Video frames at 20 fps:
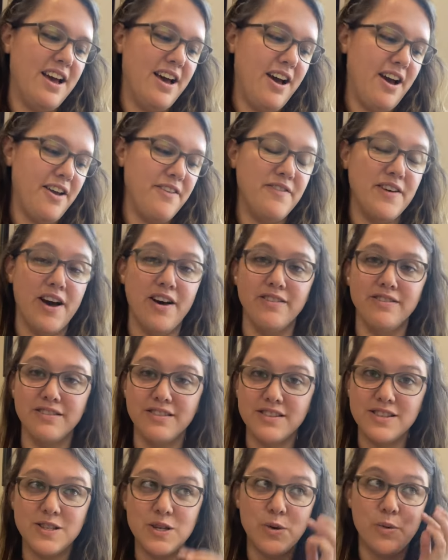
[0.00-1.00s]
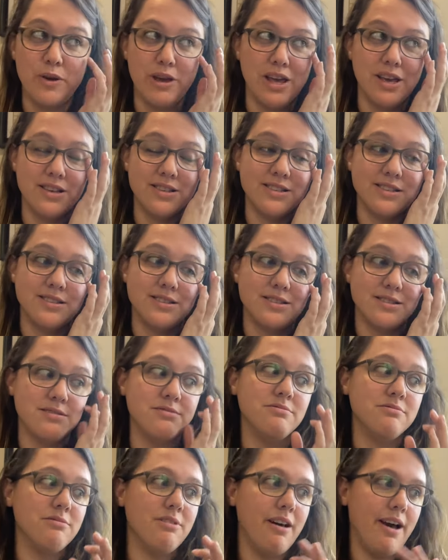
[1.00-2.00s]
I found 2 weeks,
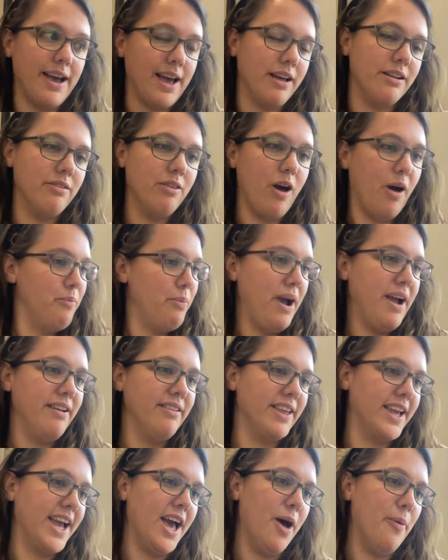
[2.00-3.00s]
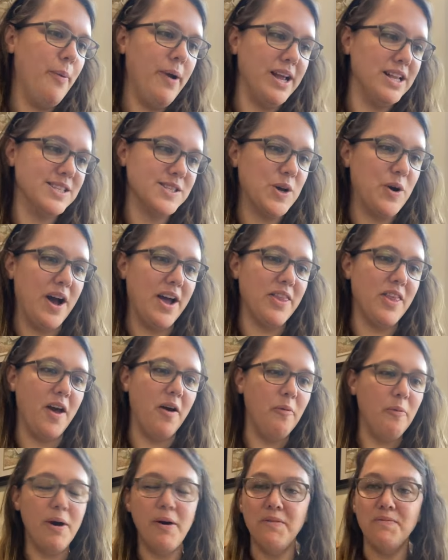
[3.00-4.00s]
I had a lot piling up and so I
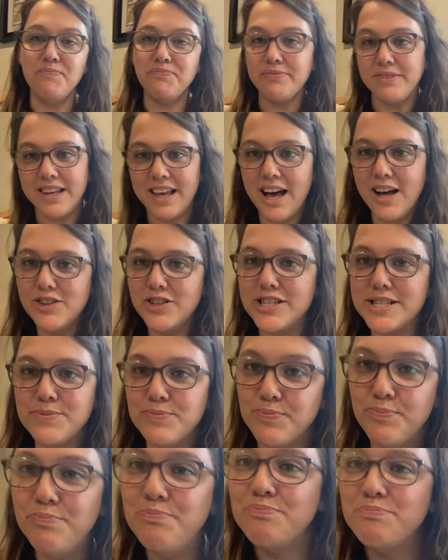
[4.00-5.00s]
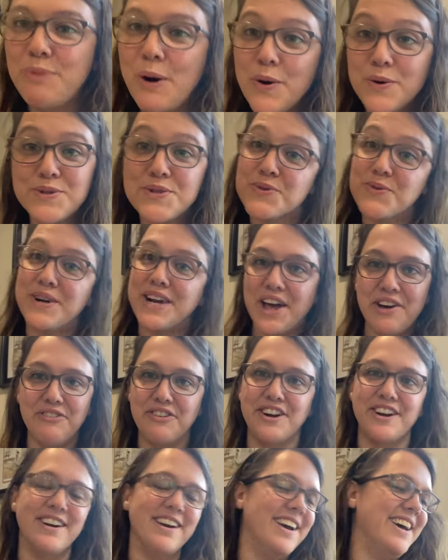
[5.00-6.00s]
thought, well, I'll just post
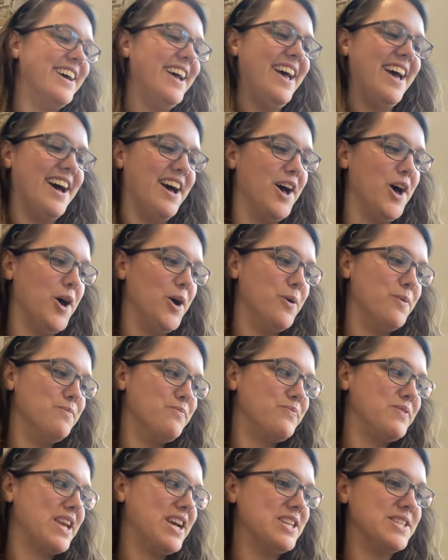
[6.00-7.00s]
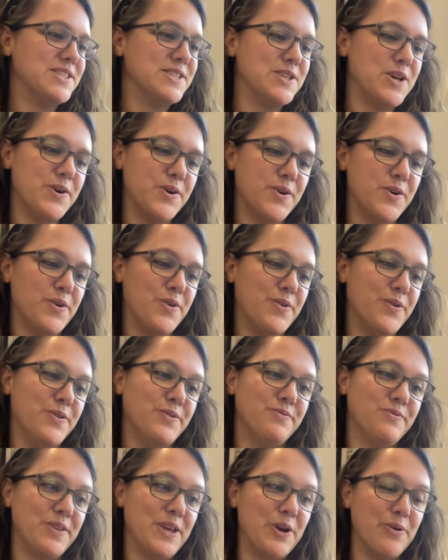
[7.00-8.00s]
whenever. And so
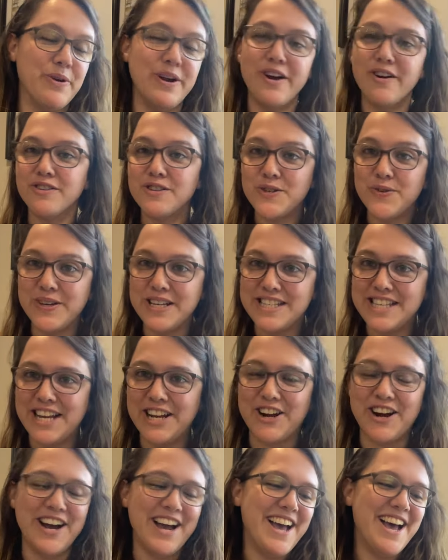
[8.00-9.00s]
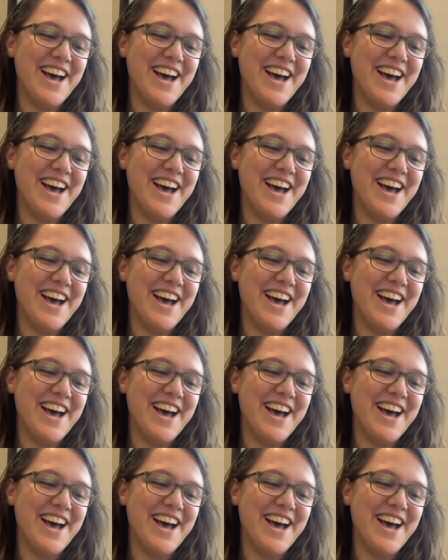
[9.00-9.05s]
here we are 2 weeks later.